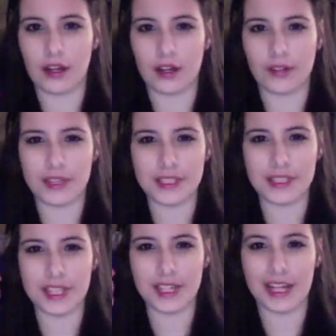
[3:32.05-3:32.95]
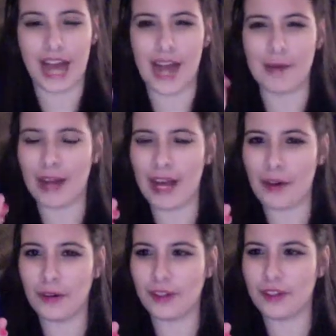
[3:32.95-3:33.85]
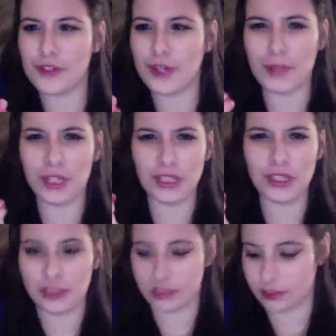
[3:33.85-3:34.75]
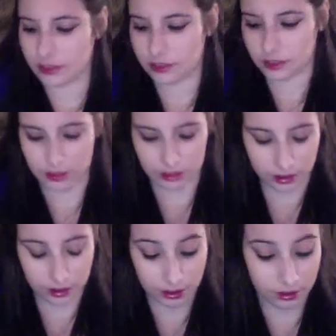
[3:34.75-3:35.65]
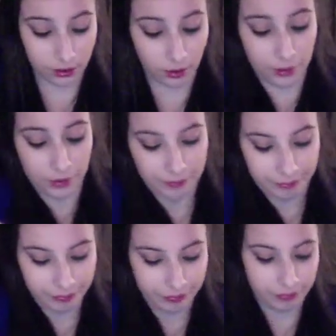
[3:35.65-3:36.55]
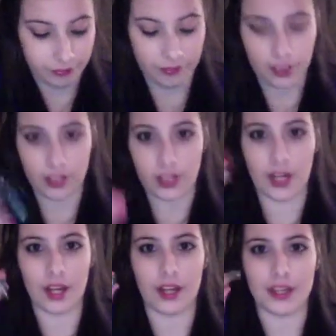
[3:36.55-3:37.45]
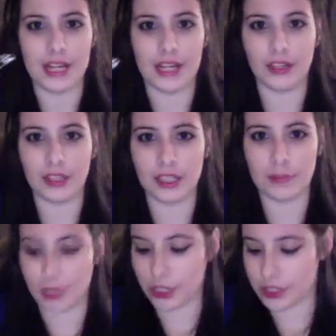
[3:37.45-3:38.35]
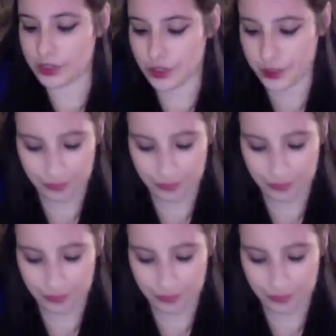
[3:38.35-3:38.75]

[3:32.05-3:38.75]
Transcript: What is this thing? An eyebrow trimmer? It's normal. Uh, nail clippers.